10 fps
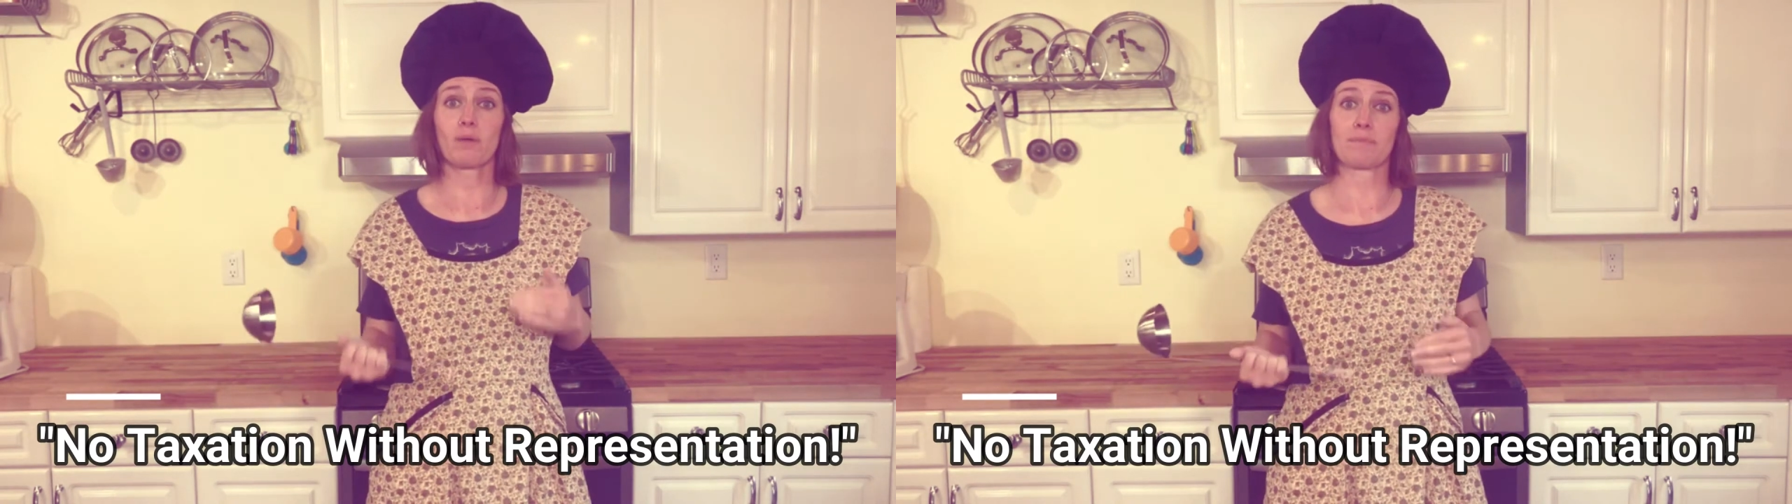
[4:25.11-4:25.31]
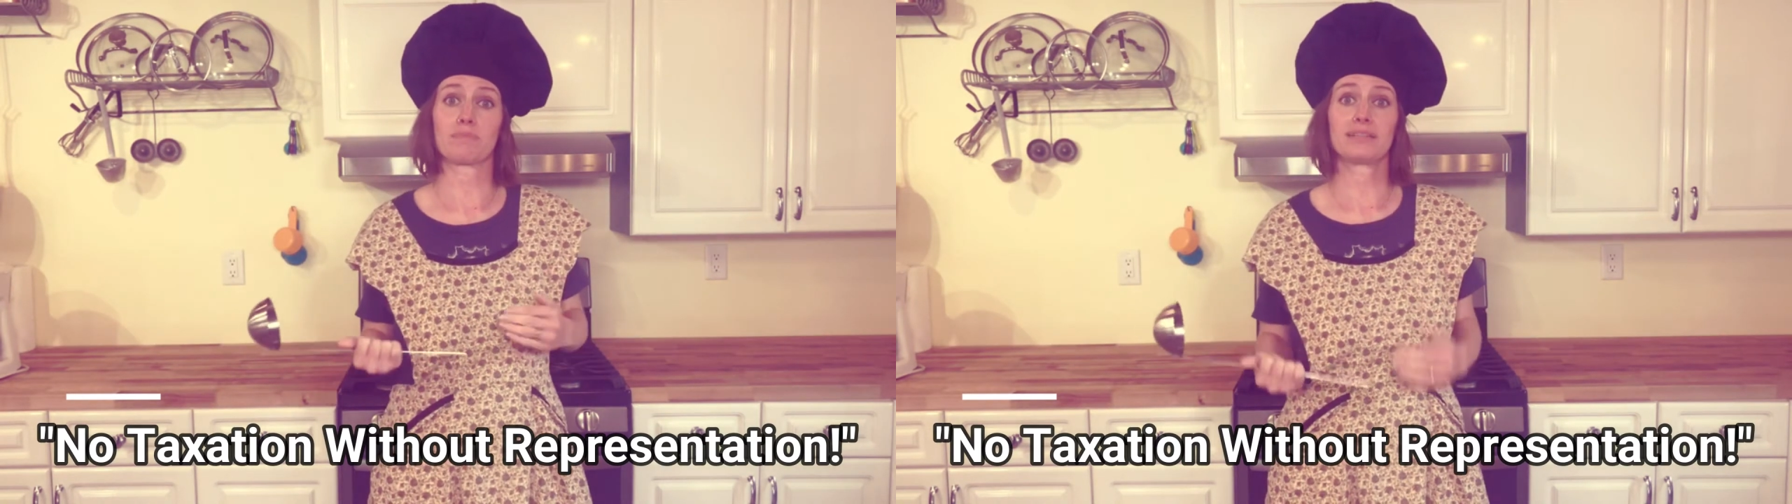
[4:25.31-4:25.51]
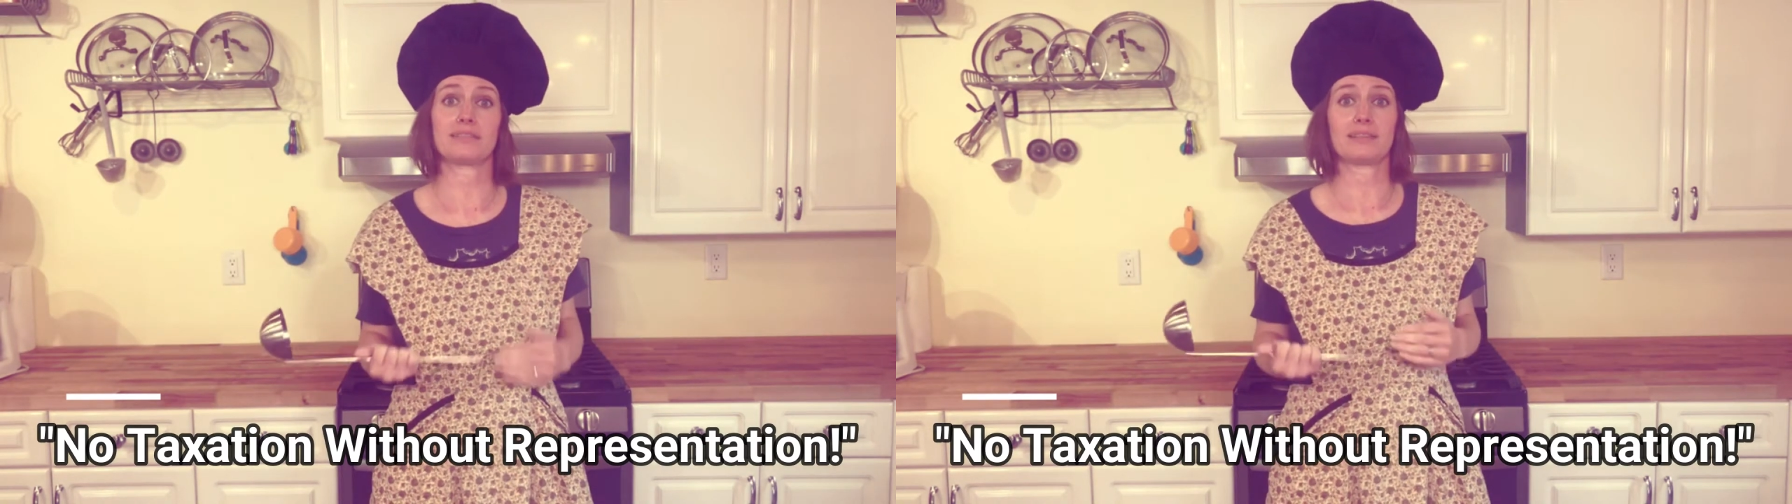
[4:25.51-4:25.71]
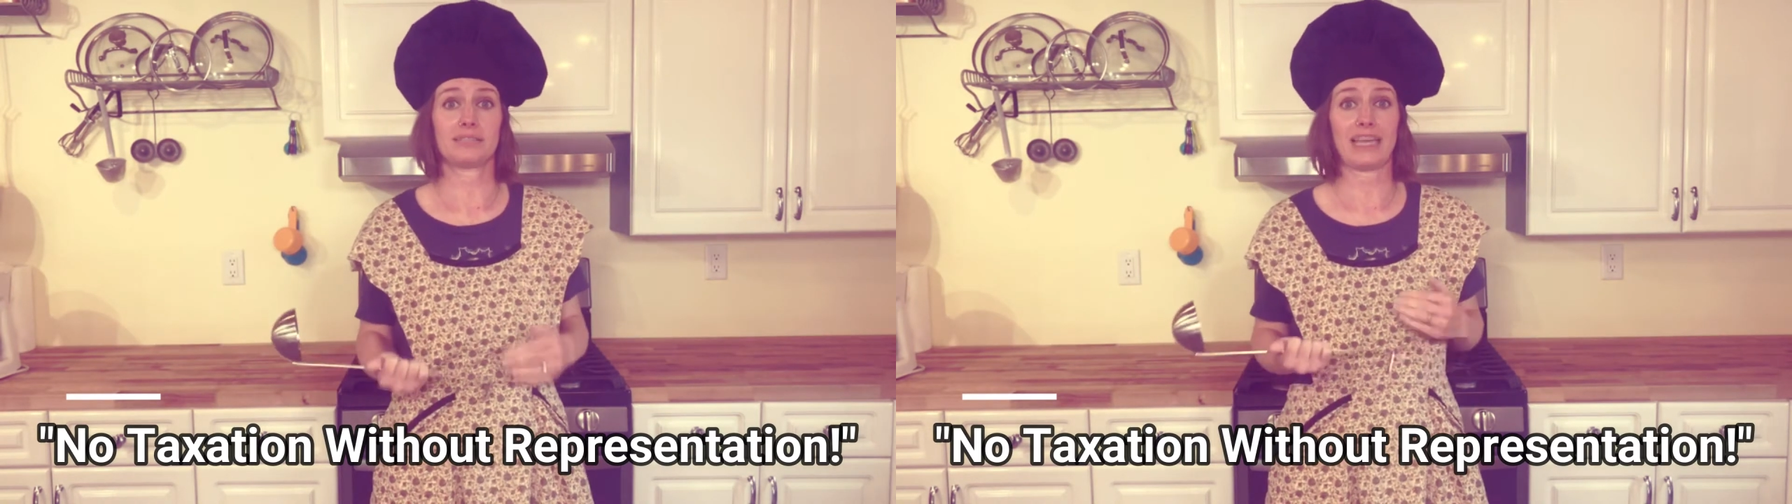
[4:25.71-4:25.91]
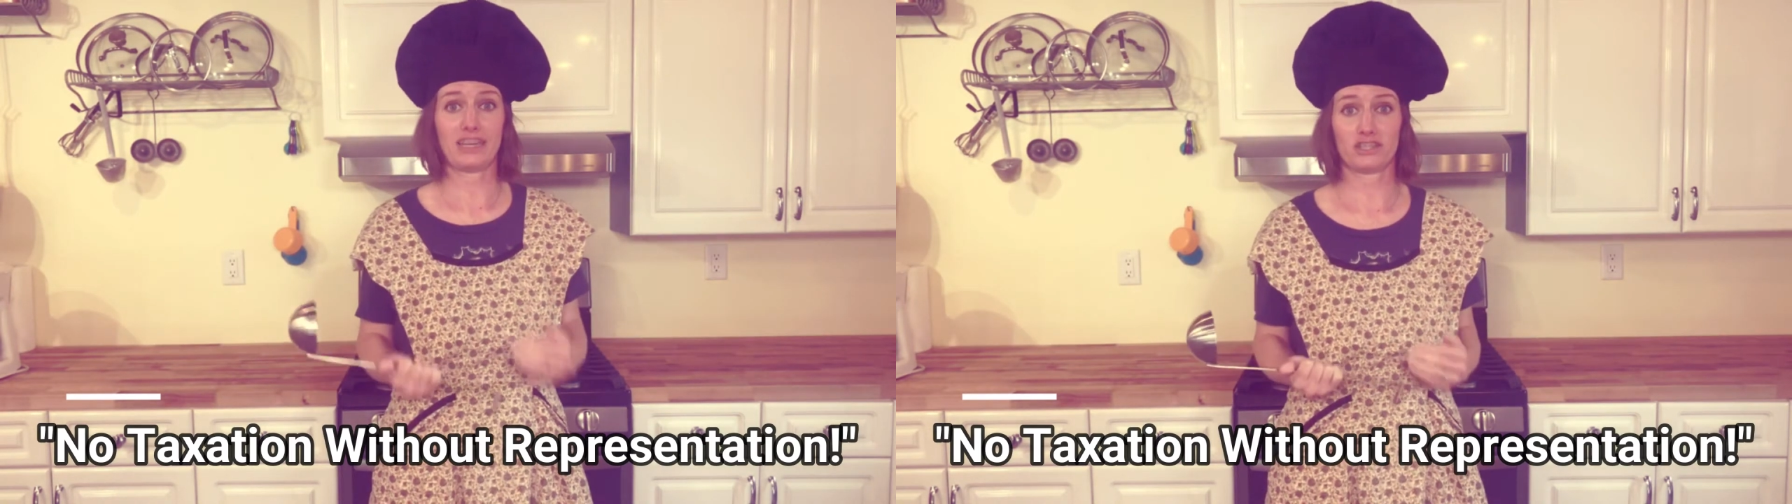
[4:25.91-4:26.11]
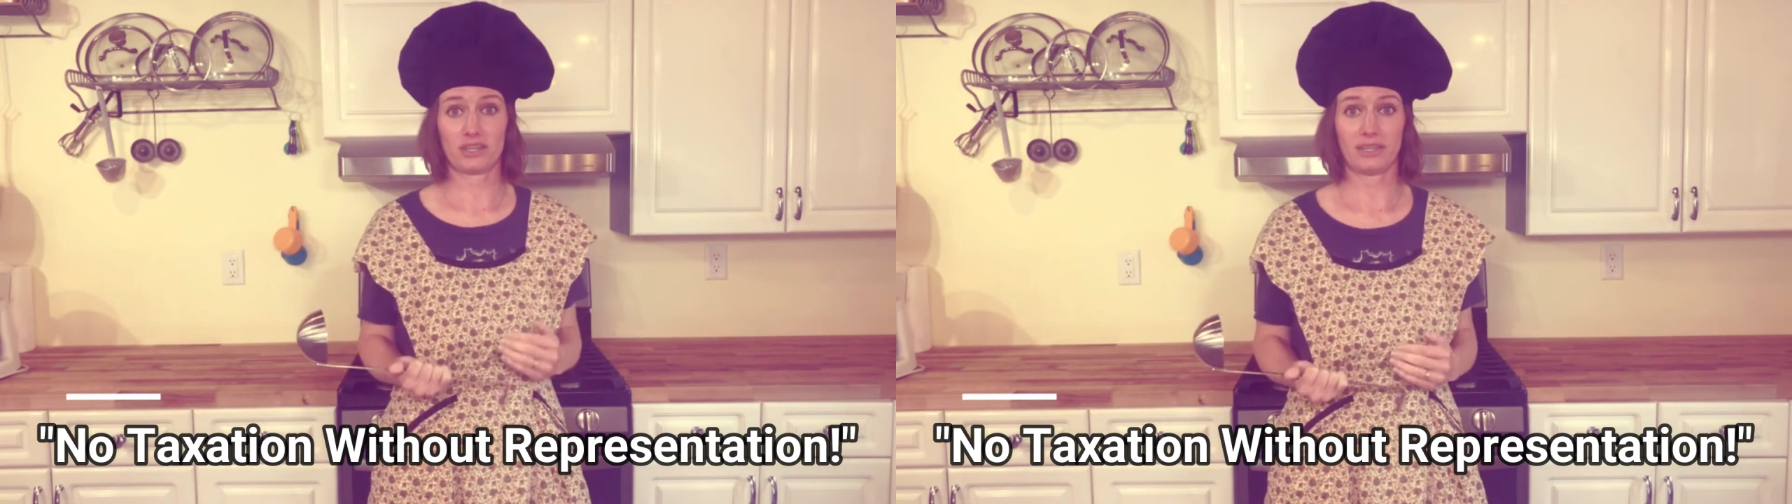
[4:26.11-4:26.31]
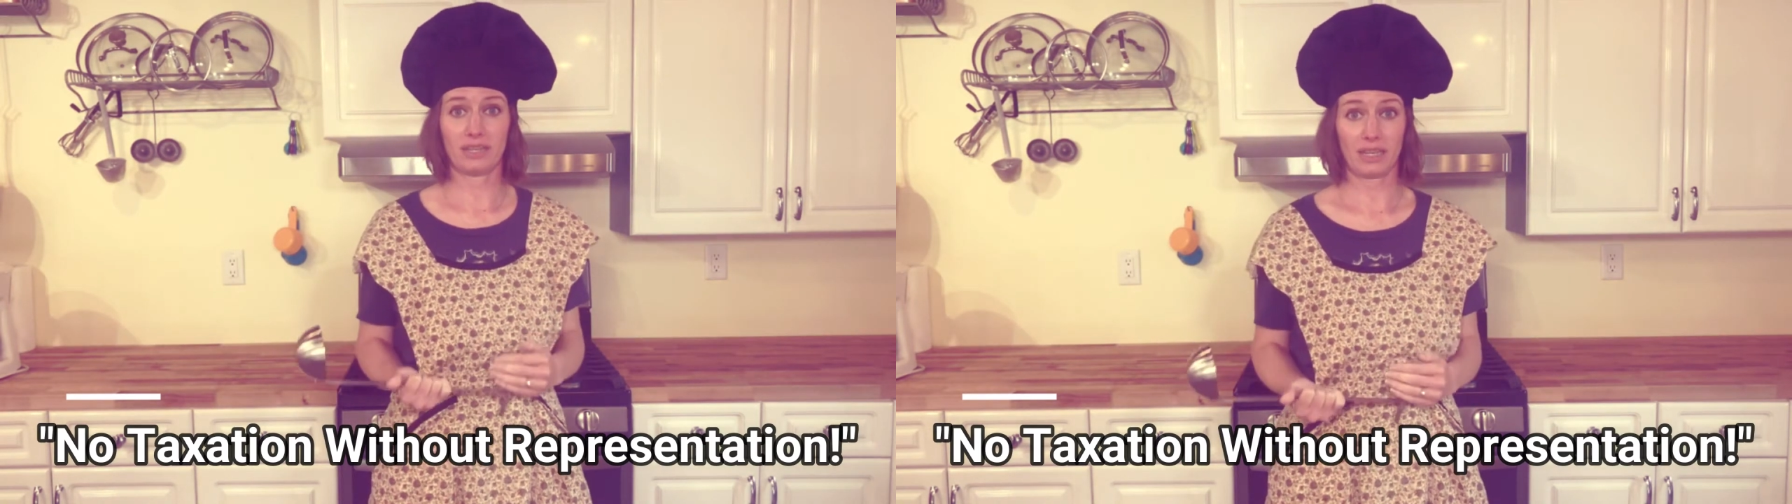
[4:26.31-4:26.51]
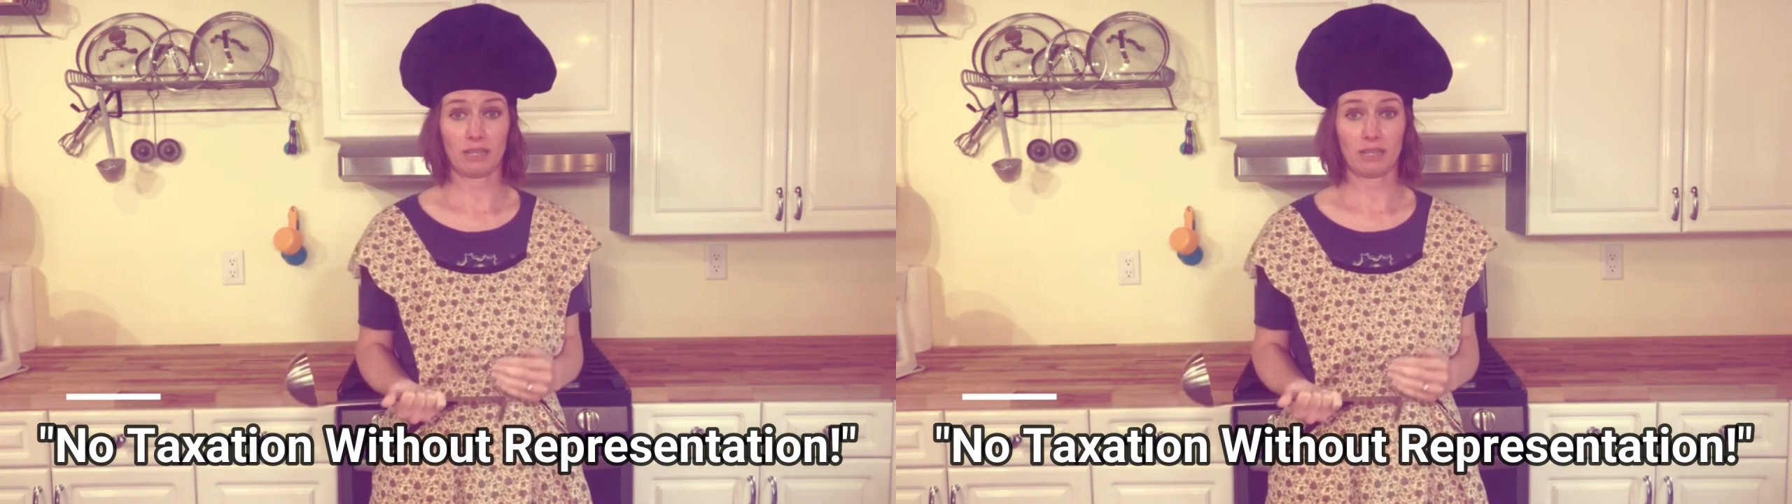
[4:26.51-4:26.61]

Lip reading: representation